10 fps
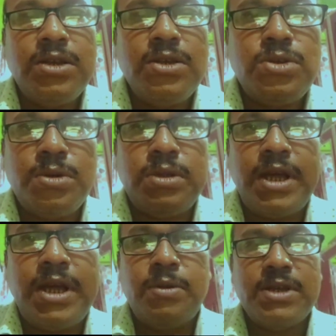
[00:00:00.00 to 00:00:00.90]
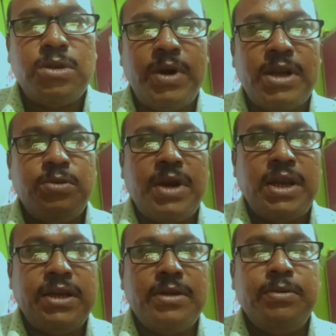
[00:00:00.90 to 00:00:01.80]
So that was what
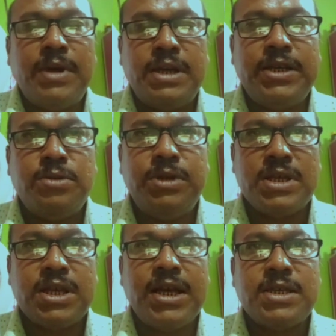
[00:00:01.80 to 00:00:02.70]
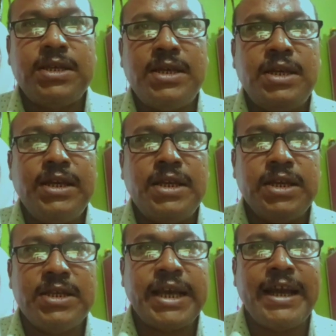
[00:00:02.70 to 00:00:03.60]
one wanted to discuss in
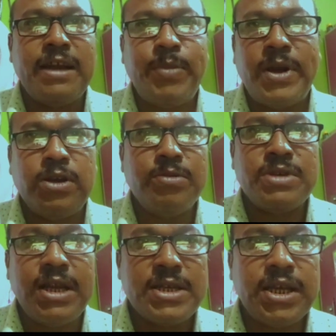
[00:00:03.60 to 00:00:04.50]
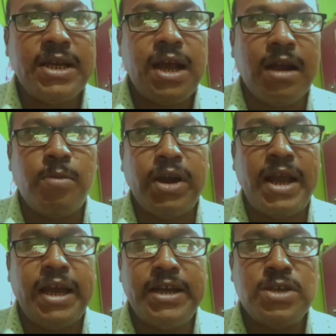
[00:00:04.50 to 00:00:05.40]
this second part of this lesson, carbon
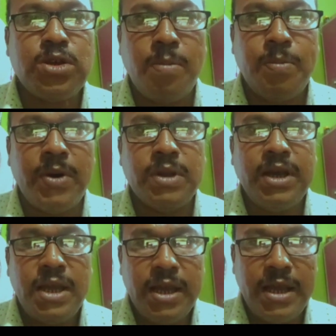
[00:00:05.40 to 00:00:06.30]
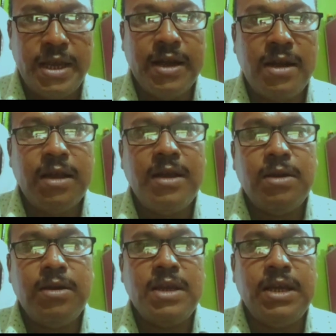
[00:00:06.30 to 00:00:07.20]
and its compound. Here
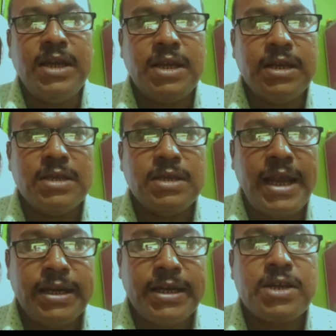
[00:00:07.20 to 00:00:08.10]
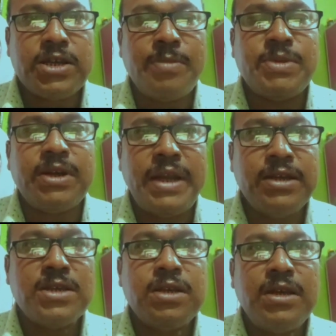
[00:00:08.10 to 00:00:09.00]
the entire chapter
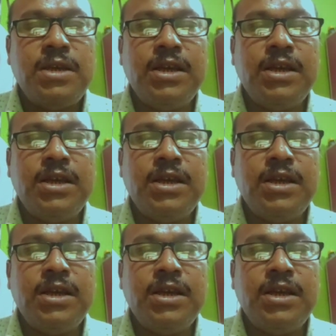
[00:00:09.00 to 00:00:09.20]
ends.